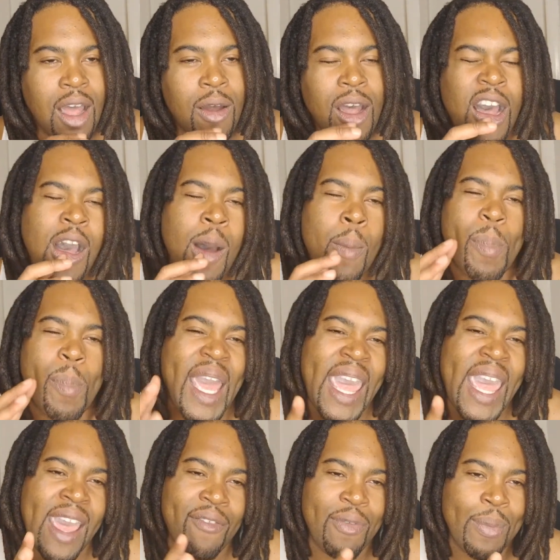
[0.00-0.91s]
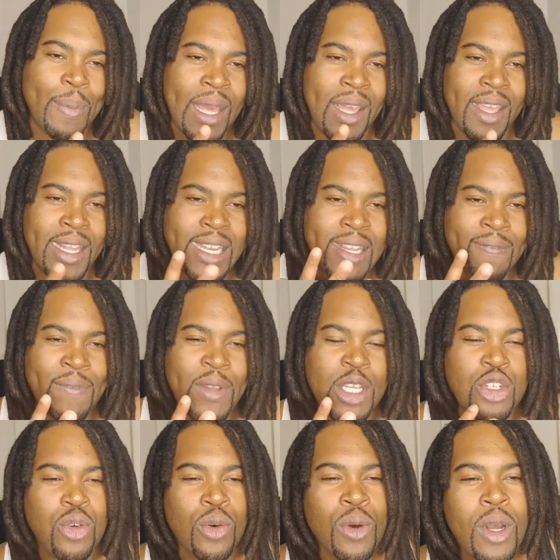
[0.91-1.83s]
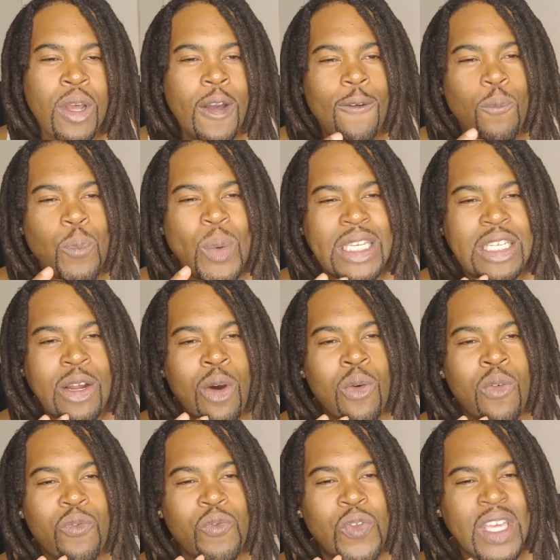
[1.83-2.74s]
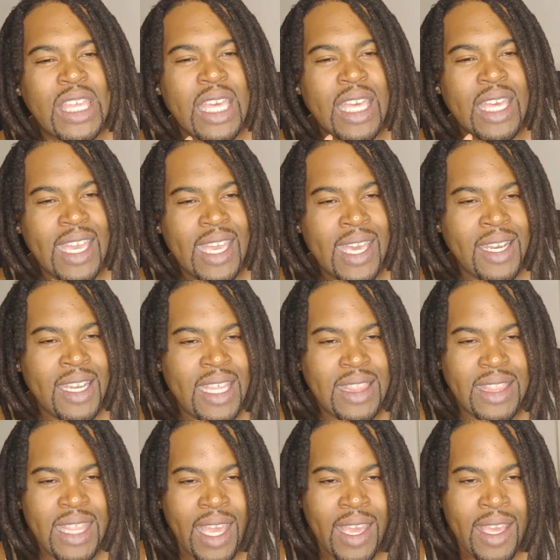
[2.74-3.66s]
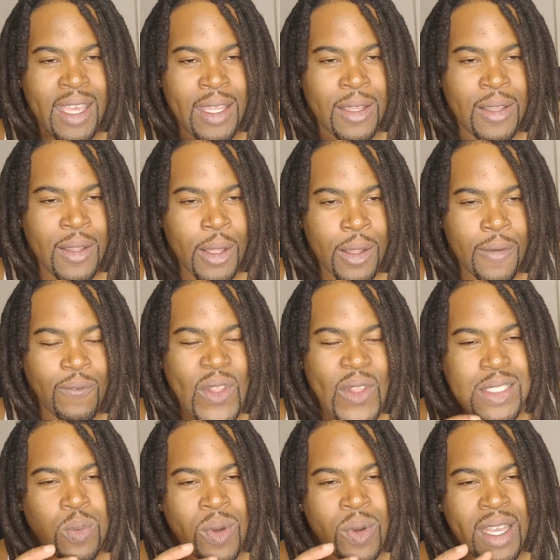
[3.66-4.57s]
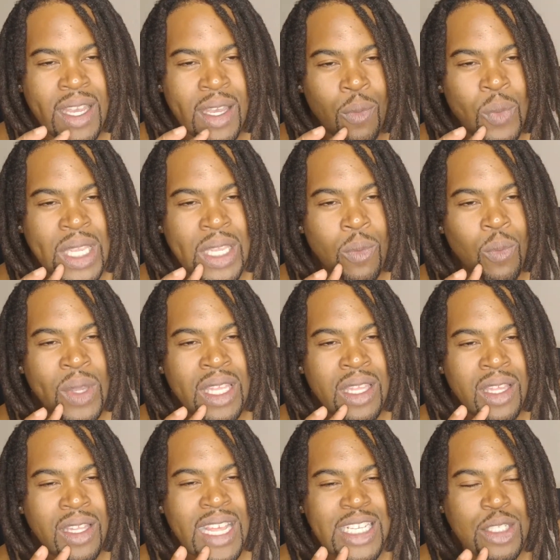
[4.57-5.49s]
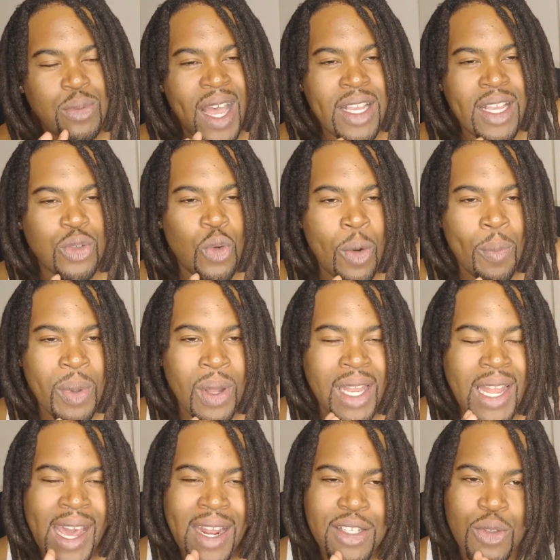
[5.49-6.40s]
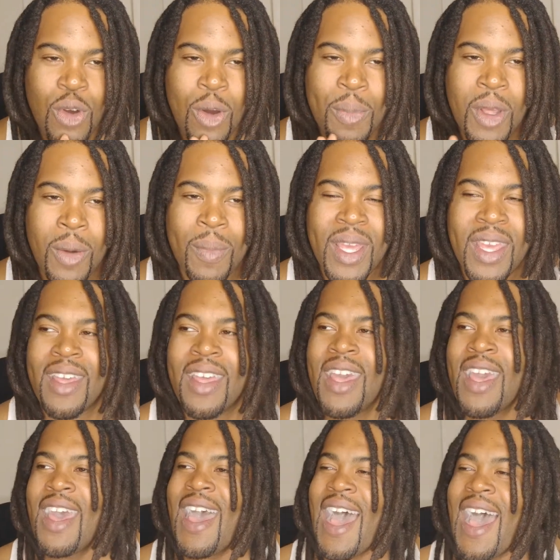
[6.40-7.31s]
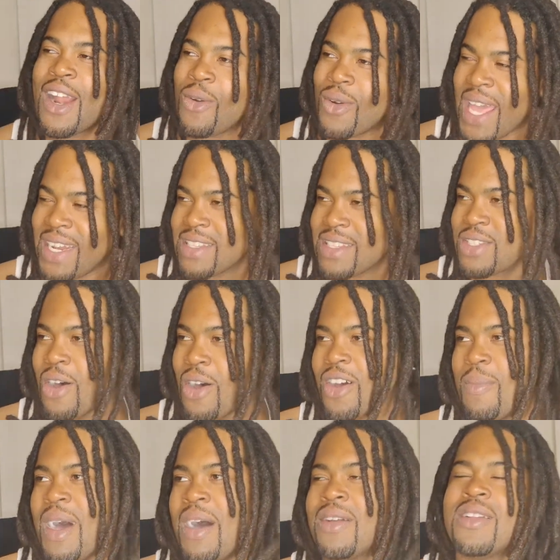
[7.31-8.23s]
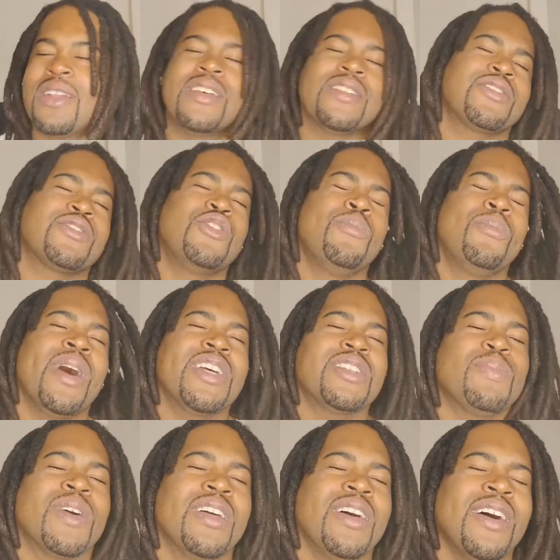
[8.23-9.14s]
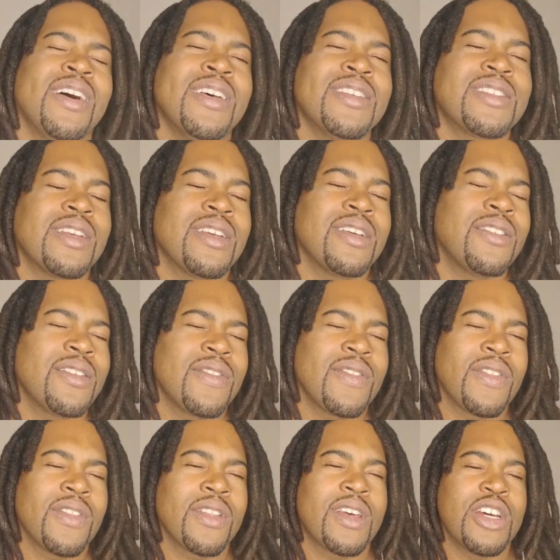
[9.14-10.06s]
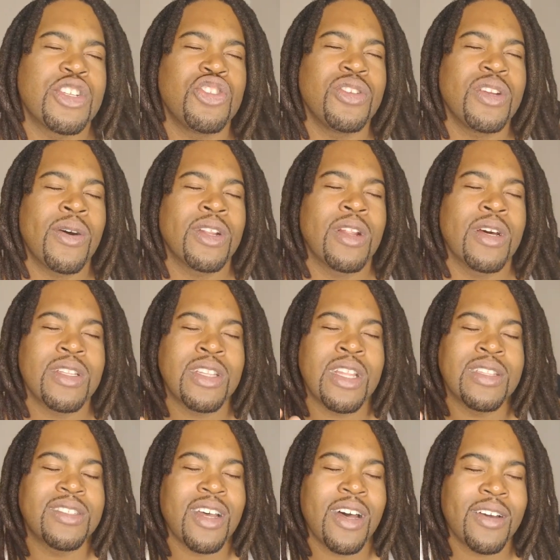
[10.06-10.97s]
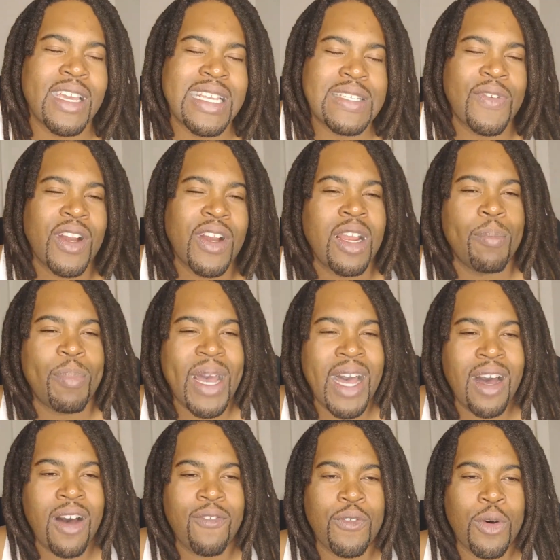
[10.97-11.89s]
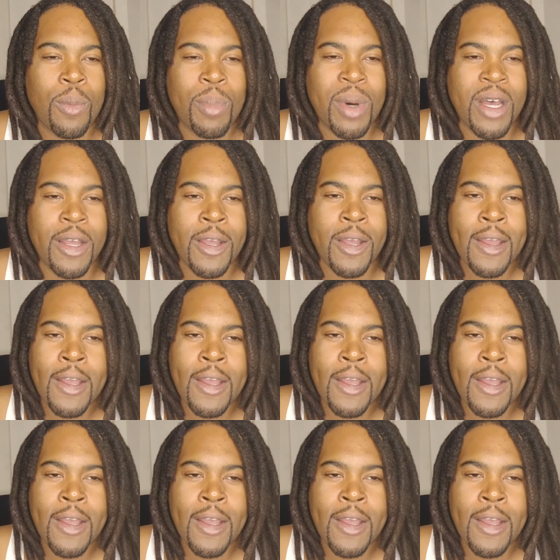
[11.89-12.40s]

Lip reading: or bad from that individual. We don't forget anything. That's what, and we that's why Scorpio, a lot of Scorpio man. I don't like to talk about this too much because you know the tongue is very powerful, but